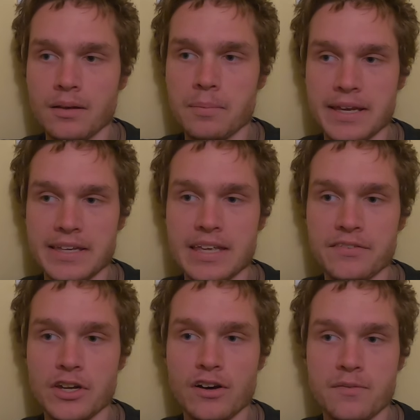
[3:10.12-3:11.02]
But you
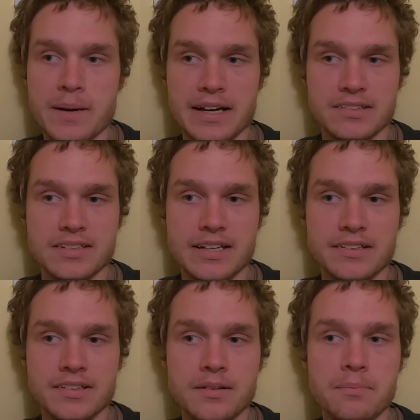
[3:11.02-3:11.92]
never know with
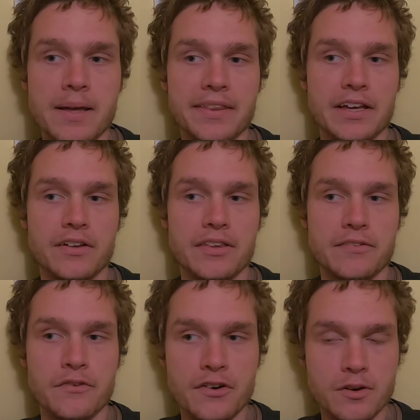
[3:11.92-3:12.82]
Pakistan, but they got the
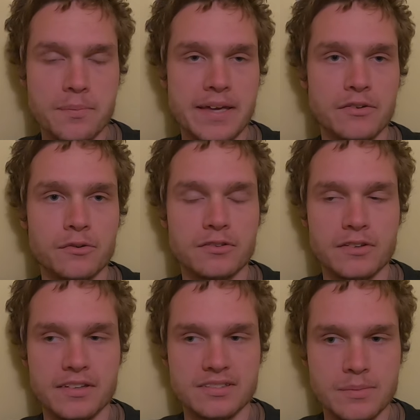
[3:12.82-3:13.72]
final battle to
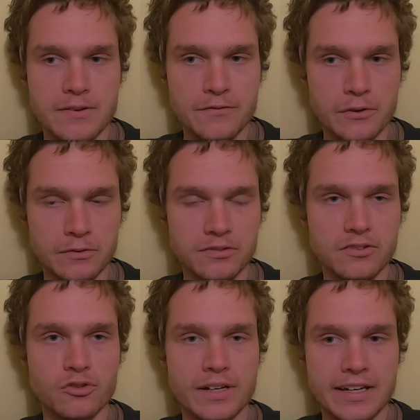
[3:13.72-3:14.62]
the semi-finals
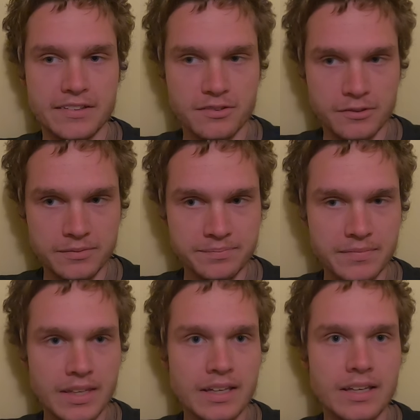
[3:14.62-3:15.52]
to try and get to.
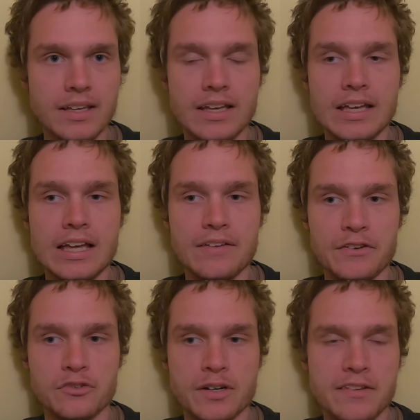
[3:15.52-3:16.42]
If
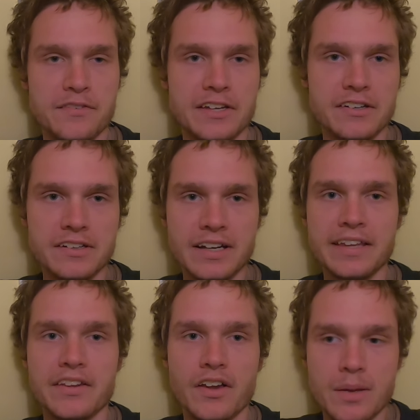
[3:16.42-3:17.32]
you enjoyed the video,
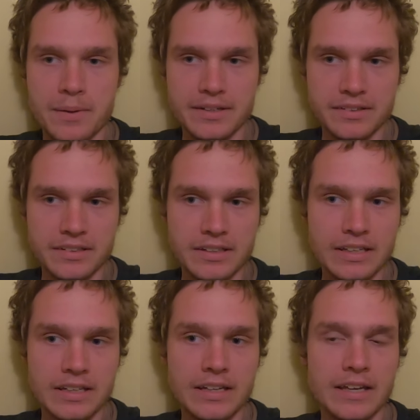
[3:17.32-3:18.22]
hit the like button.
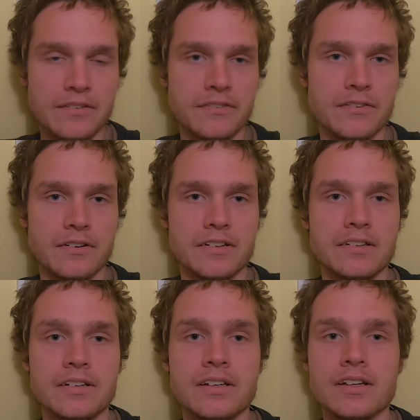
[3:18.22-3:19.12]
If you
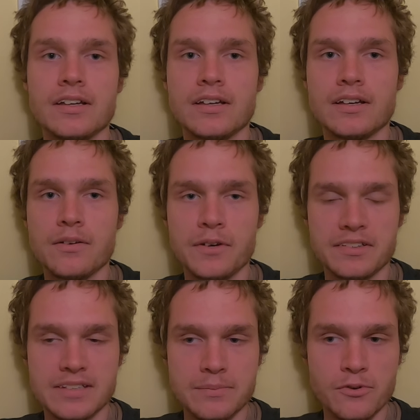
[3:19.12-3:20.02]
want to
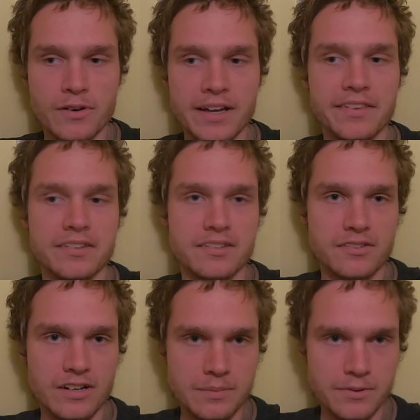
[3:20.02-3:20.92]
see more, hit the
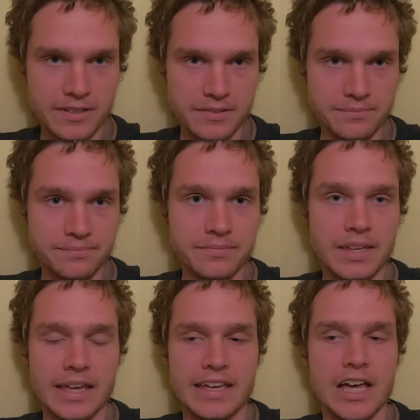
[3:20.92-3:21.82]
subscribe button
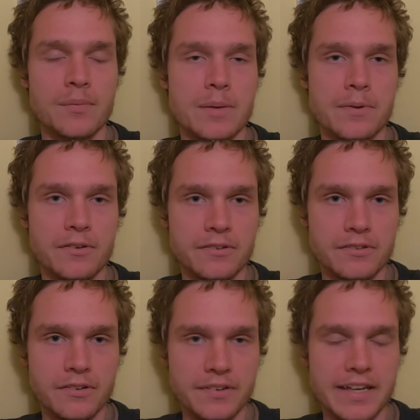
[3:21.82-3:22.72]
and comment below
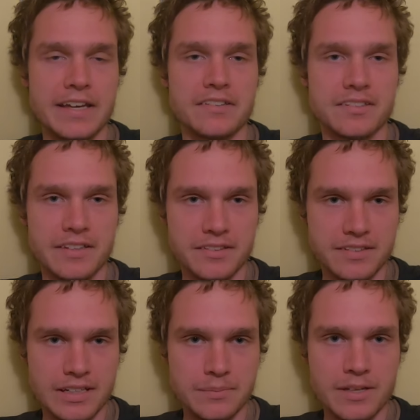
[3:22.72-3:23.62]
on how you see this
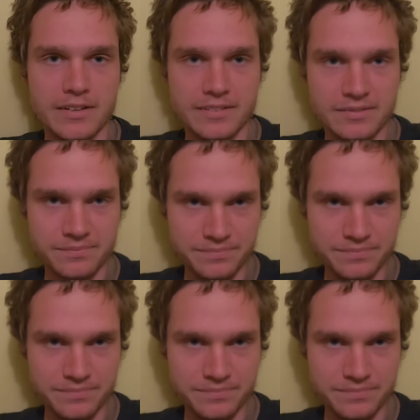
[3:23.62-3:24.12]
game going.